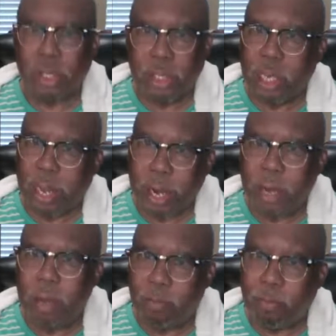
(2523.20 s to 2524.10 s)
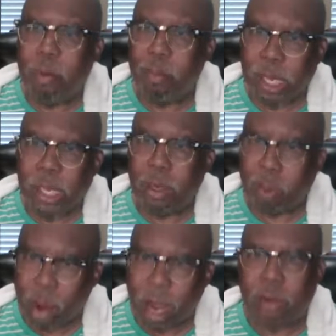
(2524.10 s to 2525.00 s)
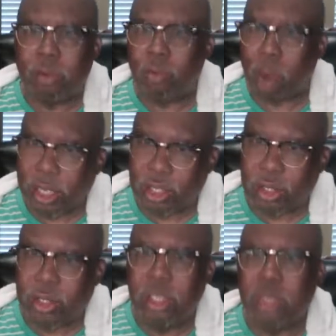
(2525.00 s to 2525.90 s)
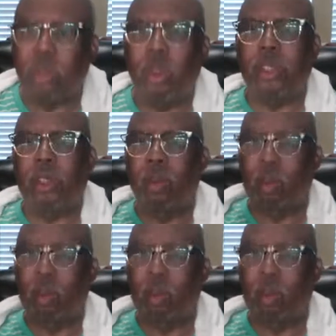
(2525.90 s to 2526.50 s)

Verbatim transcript: is laid up for me a crown of righteousness which the